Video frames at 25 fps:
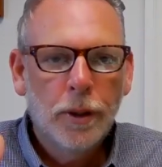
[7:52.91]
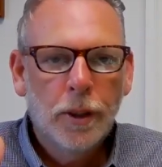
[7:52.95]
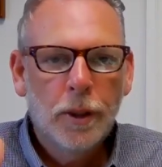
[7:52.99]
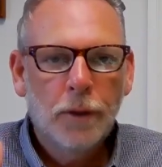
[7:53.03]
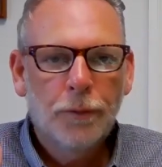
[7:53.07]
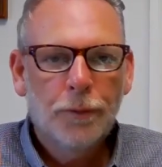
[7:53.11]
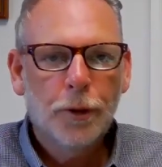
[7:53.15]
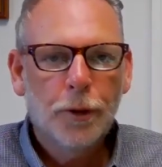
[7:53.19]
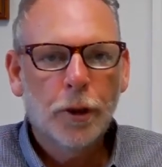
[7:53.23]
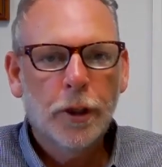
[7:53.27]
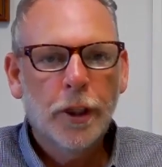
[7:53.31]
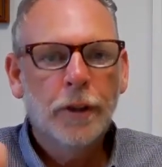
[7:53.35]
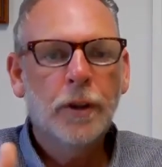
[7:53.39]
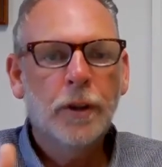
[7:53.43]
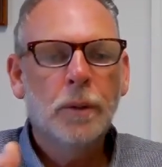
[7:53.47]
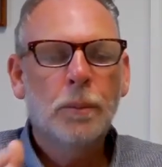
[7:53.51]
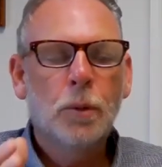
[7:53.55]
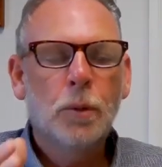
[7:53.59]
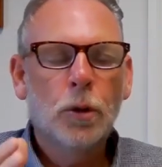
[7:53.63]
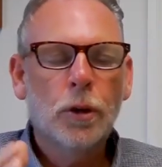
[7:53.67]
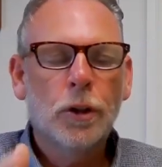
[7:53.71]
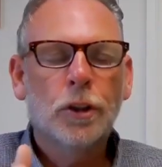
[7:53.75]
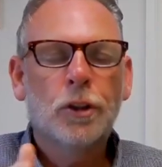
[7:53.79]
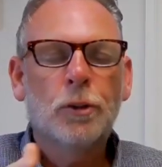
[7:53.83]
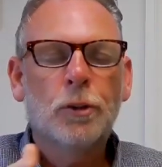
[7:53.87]
And if you're in the
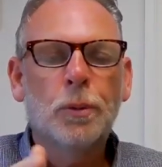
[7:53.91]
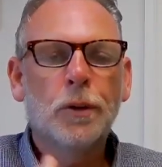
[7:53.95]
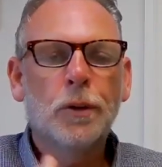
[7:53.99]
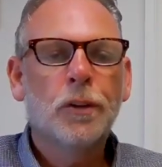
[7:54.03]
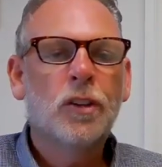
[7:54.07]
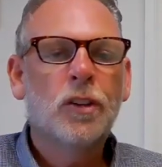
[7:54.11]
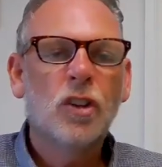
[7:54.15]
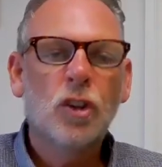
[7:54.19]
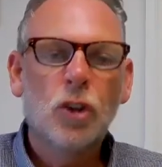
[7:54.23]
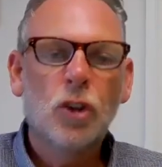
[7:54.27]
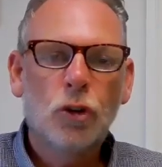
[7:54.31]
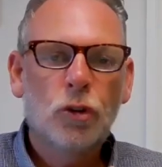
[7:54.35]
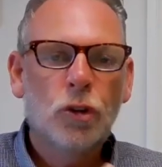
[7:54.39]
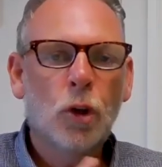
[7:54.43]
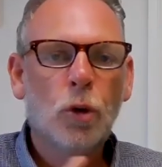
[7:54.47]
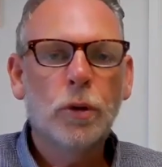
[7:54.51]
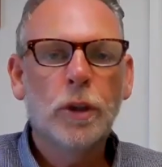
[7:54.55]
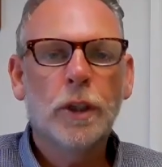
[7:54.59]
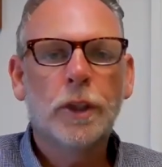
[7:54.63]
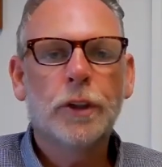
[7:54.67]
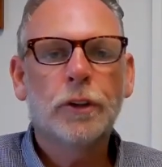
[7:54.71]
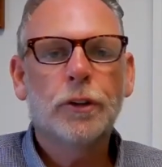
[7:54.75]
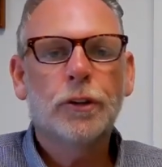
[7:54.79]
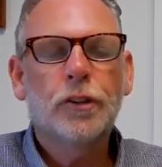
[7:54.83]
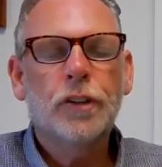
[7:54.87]
mortgage business and you don't
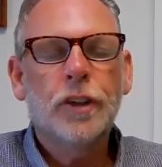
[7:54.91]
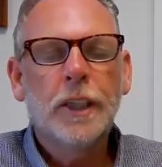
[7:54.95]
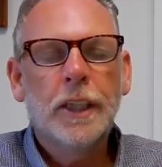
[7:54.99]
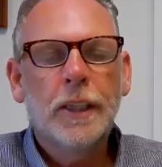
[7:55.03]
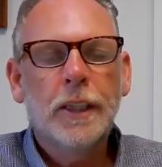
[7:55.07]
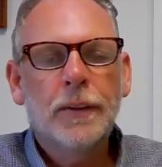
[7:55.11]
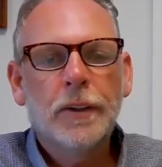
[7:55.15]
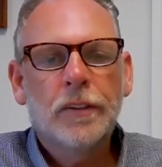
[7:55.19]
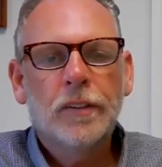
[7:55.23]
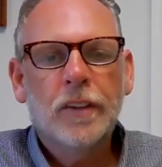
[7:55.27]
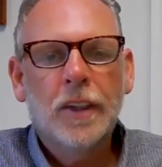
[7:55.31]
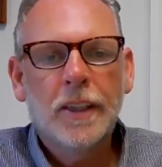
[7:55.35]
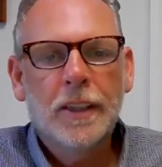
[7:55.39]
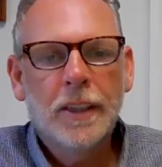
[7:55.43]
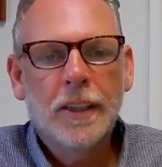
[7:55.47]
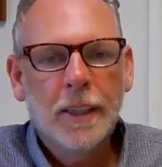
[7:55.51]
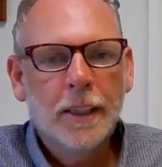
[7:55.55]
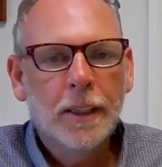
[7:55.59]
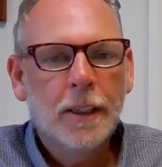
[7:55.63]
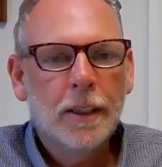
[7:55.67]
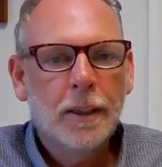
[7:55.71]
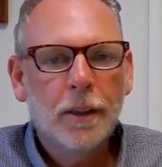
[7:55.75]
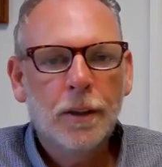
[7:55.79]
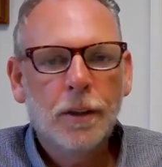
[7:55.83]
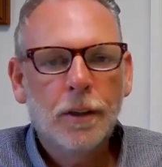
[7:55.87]
understand this, I
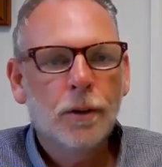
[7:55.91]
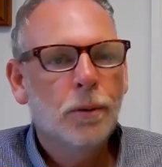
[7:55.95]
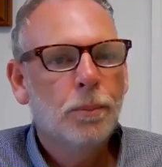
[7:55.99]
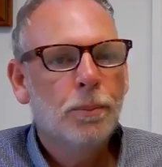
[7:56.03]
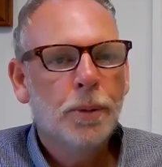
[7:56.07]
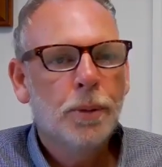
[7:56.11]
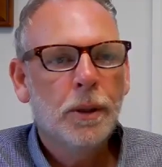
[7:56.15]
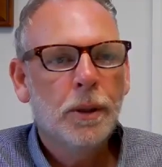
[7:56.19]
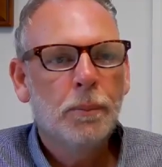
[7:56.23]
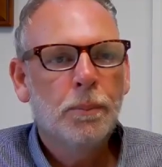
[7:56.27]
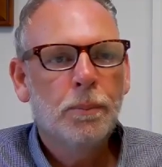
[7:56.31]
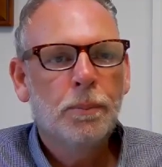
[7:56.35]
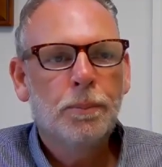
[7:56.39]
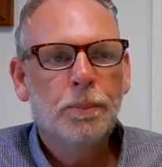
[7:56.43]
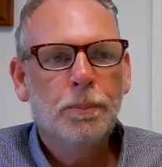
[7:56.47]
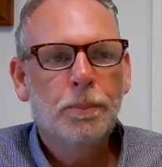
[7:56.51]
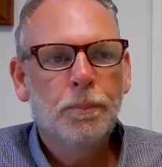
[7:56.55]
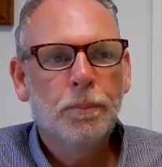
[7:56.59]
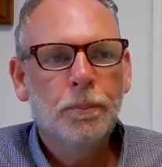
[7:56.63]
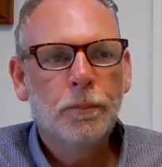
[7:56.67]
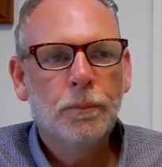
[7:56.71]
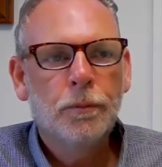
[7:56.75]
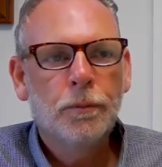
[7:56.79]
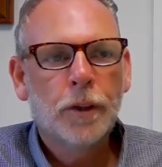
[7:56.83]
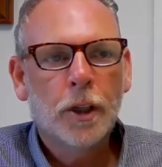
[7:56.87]
think you'd be
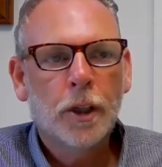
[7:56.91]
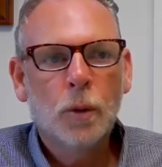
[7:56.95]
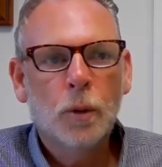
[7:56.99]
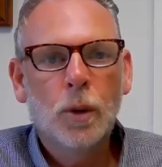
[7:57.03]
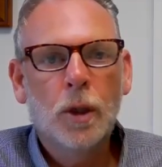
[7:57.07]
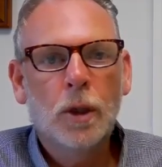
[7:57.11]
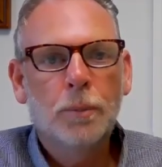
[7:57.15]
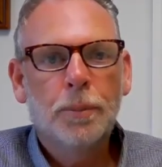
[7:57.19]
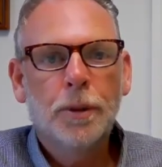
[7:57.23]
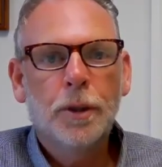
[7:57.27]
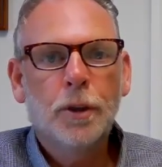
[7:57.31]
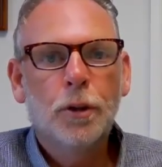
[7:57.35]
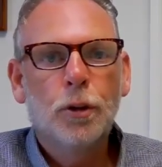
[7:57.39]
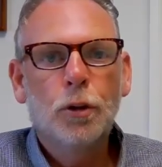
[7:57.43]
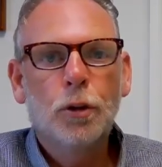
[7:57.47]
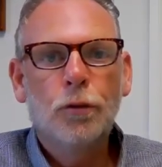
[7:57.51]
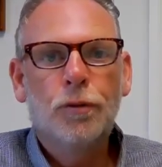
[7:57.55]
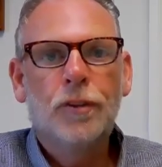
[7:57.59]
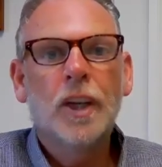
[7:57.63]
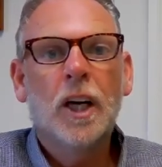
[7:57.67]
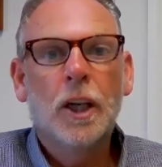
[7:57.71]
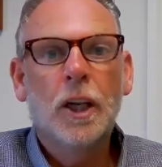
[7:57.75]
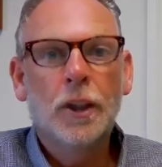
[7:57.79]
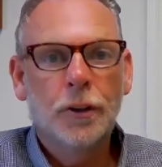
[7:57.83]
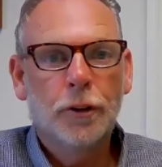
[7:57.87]
very well behooved
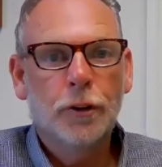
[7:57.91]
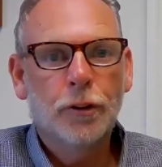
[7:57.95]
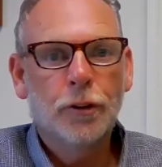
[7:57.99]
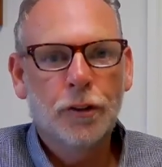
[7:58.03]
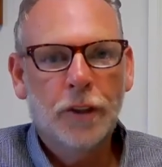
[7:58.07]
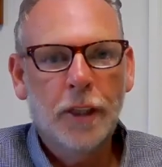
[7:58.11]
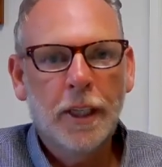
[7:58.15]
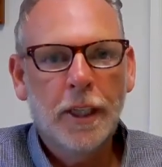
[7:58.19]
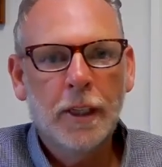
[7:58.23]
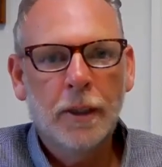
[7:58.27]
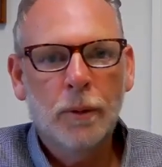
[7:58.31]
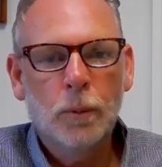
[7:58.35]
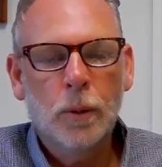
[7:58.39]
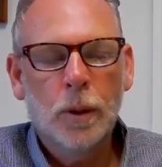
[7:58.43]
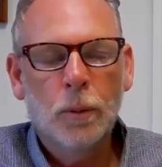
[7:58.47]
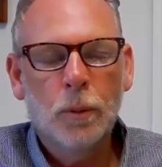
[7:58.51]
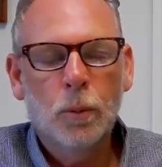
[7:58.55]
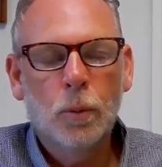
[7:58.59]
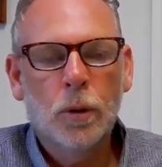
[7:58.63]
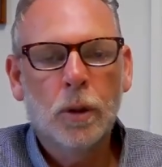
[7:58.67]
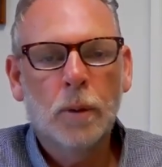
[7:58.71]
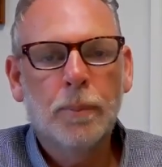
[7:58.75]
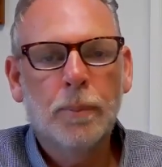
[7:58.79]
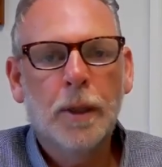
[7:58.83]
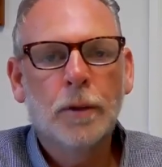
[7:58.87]
to understand what
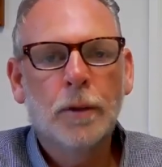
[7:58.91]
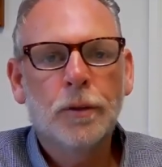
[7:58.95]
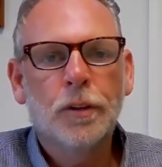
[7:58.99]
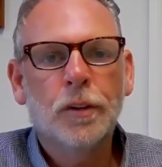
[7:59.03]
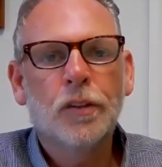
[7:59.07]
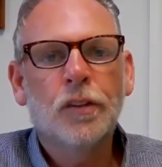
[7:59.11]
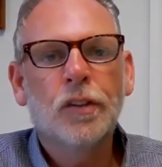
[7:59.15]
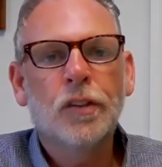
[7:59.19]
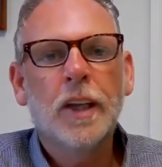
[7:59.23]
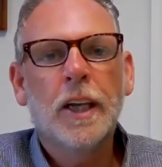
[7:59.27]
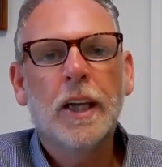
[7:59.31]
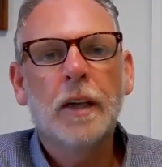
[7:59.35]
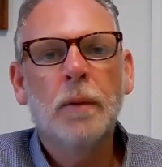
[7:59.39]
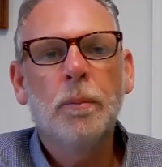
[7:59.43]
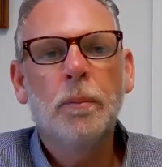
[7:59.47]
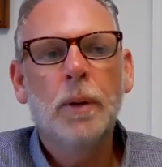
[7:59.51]
we're about to say.